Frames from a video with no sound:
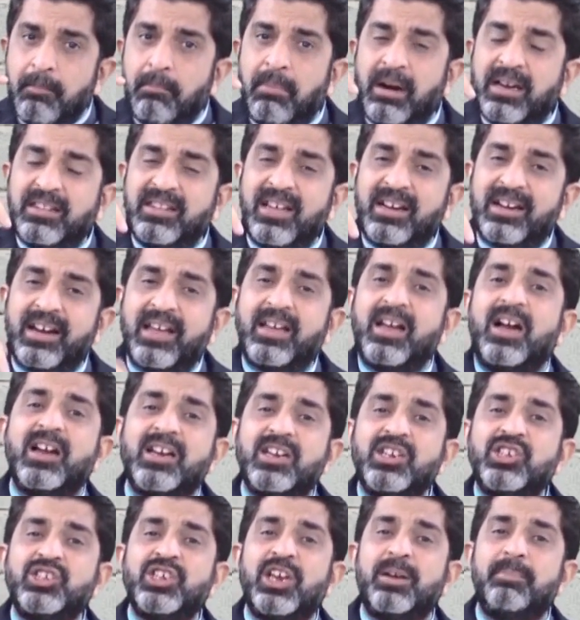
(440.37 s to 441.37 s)
but the
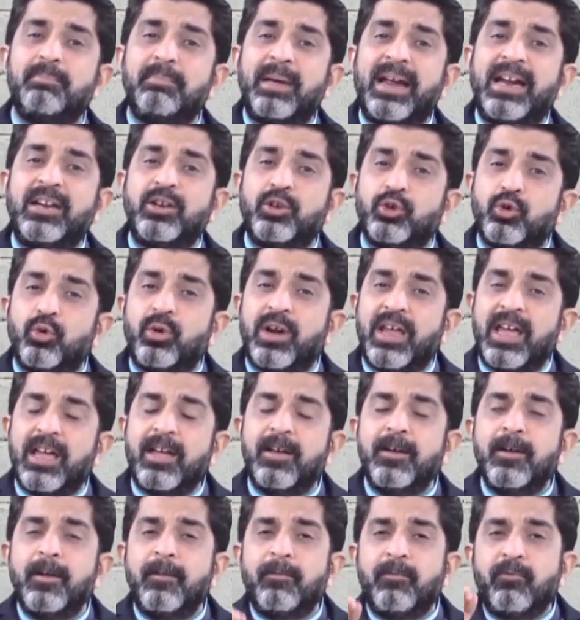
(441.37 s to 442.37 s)
recognition made
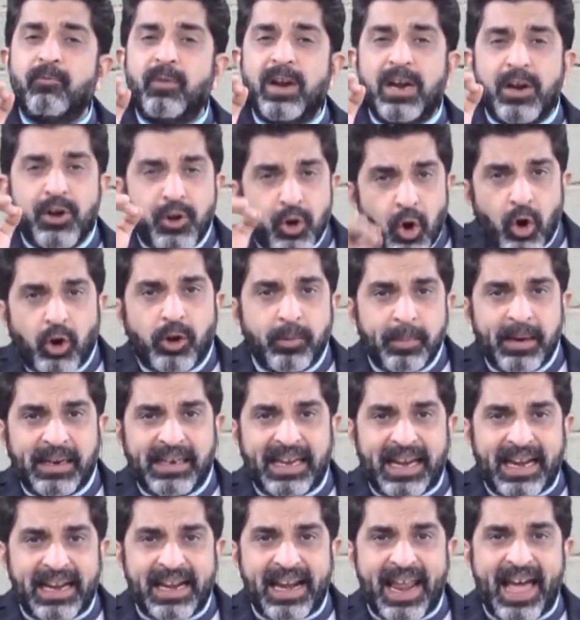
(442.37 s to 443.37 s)
today will not be
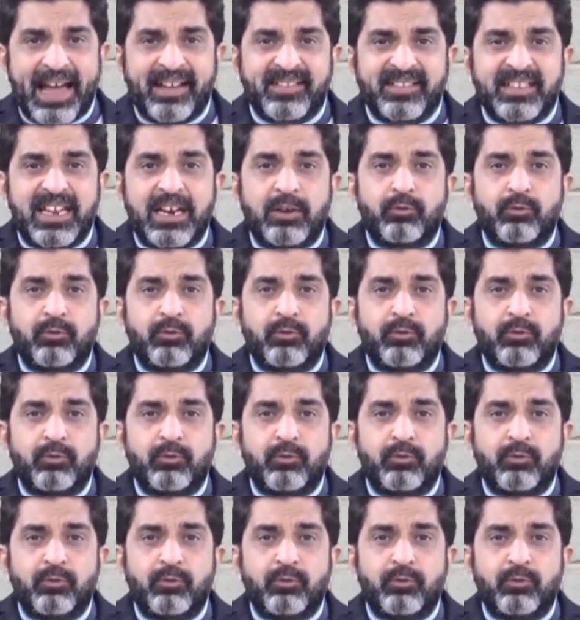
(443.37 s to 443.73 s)
10 lakhs,